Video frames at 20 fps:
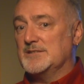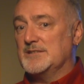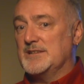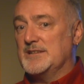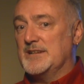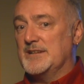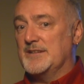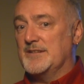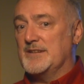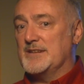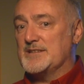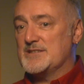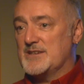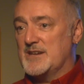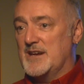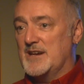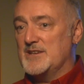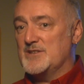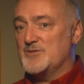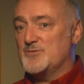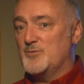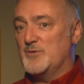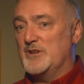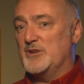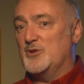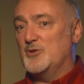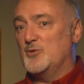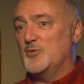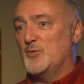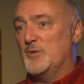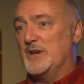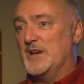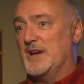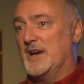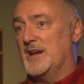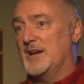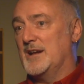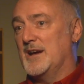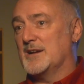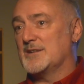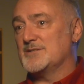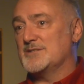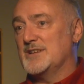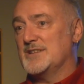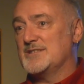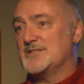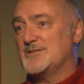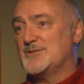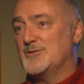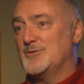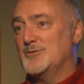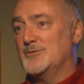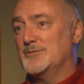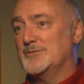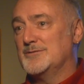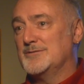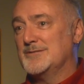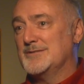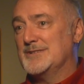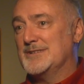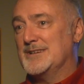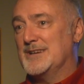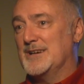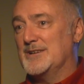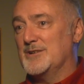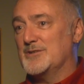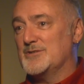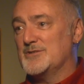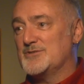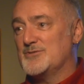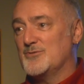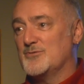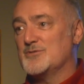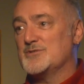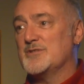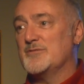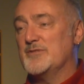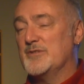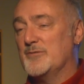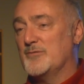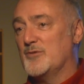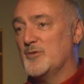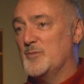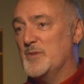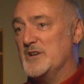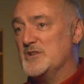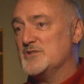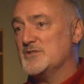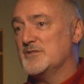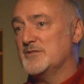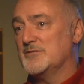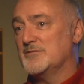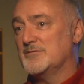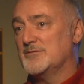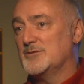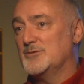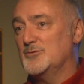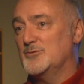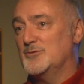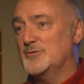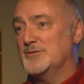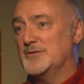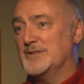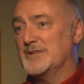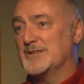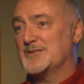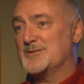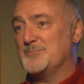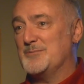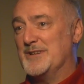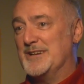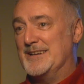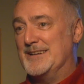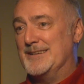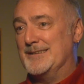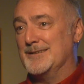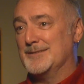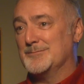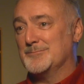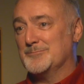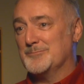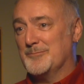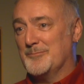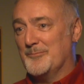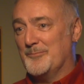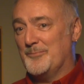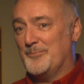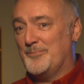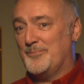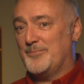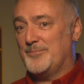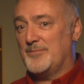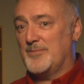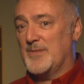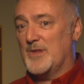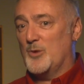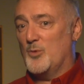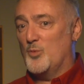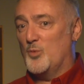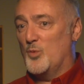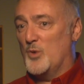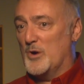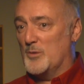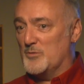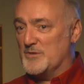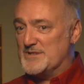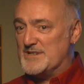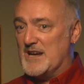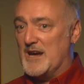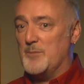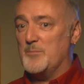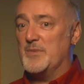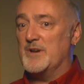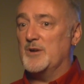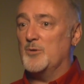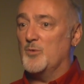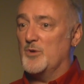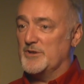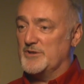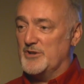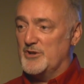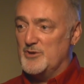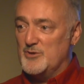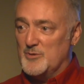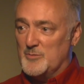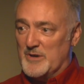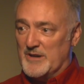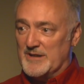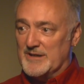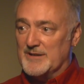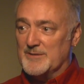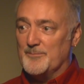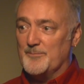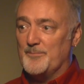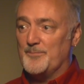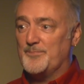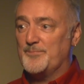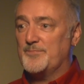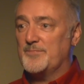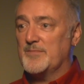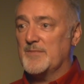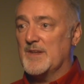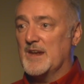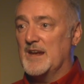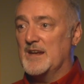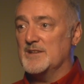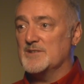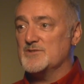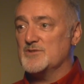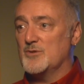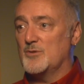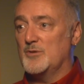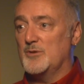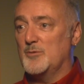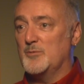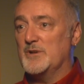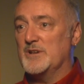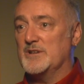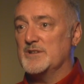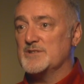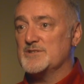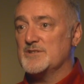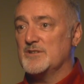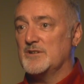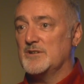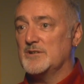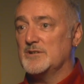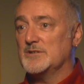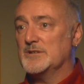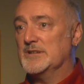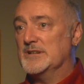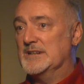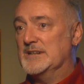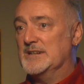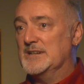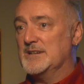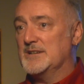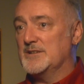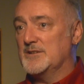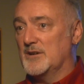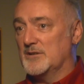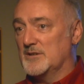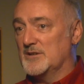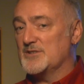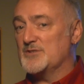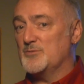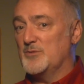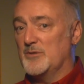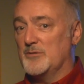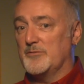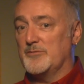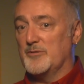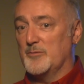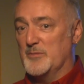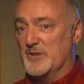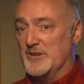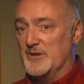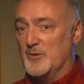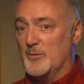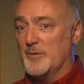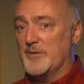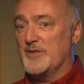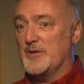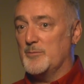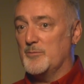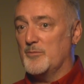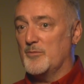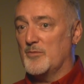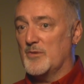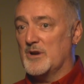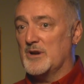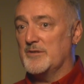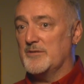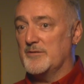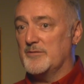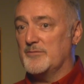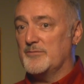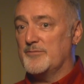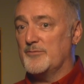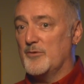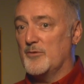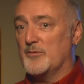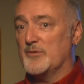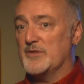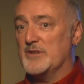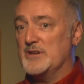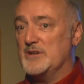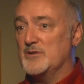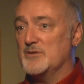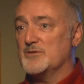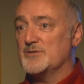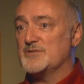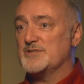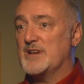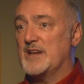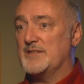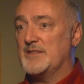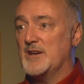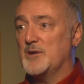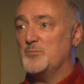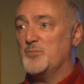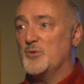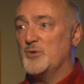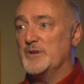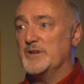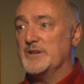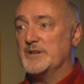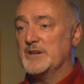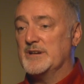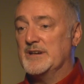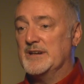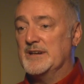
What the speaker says: In this case, we knew we had access to a source of information who could explain what was happening, what to do about it. And so we went and saw Douglas. We were familiar with him over the years at that point